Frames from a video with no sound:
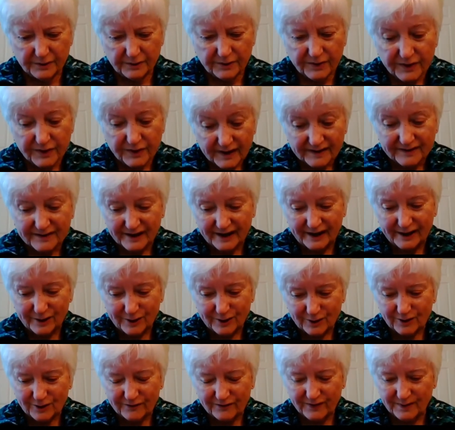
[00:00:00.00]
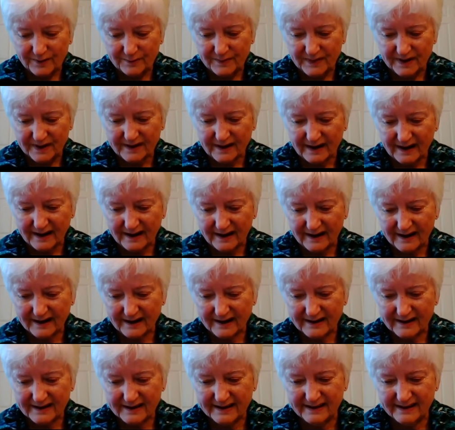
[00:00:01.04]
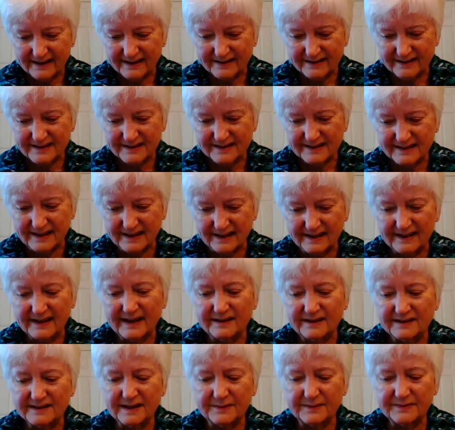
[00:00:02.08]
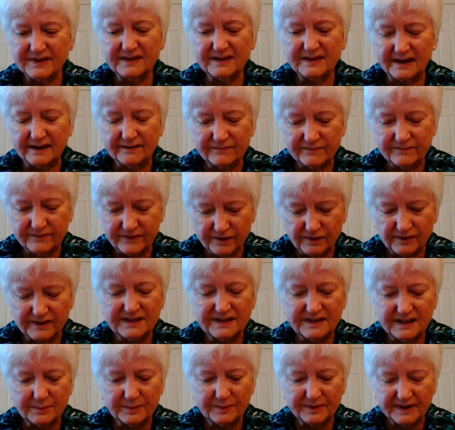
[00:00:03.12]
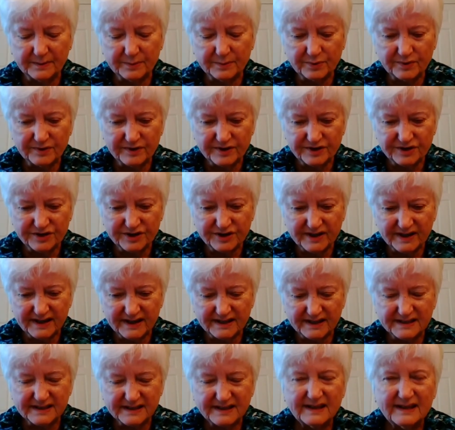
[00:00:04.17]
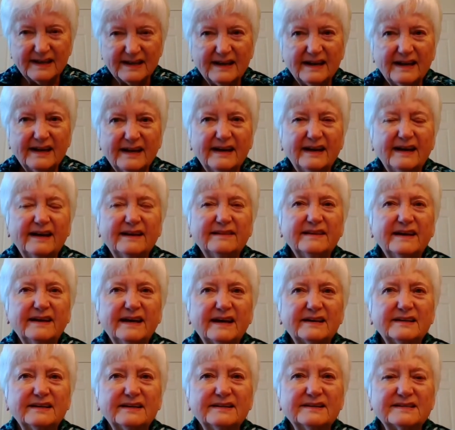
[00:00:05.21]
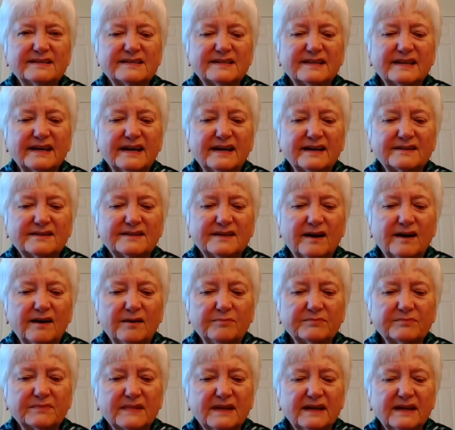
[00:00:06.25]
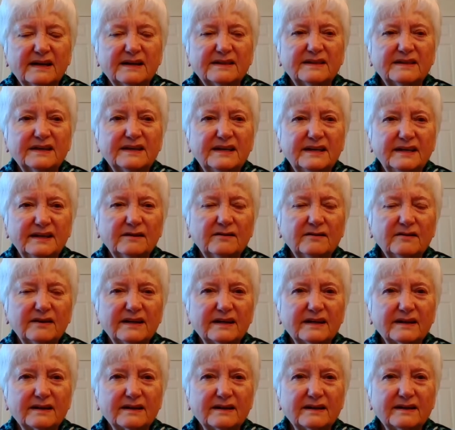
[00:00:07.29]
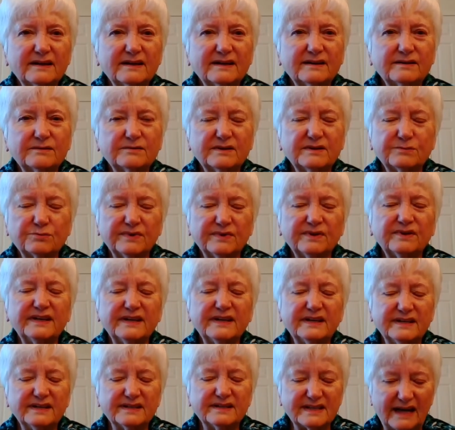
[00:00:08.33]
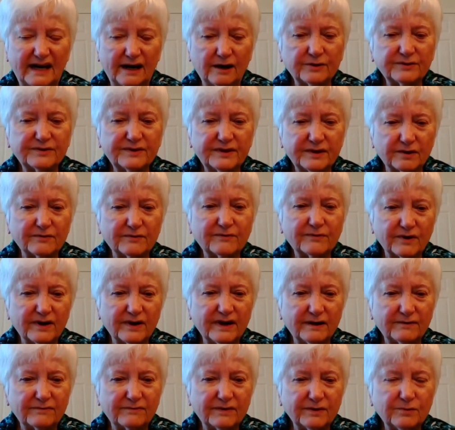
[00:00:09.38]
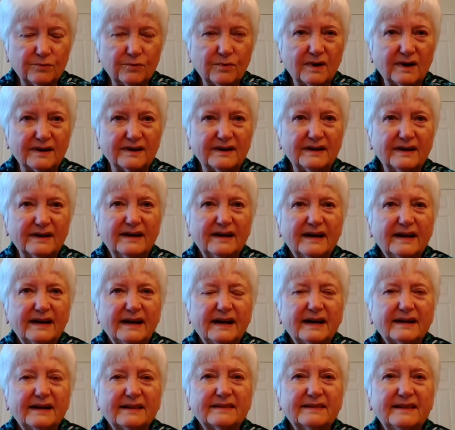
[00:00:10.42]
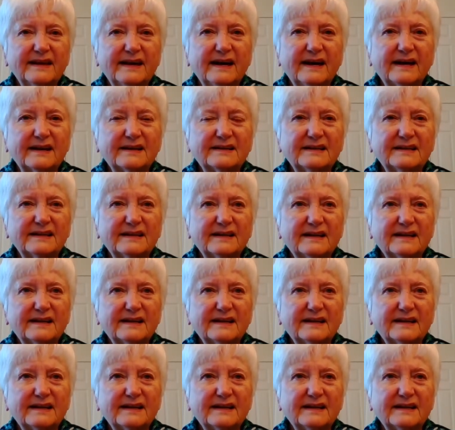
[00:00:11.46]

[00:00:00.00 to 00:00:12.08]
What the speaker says: thing that I learned from Macaw is, and something that I really deeply appreciate, and that is that the healing really is out there for everyone. That,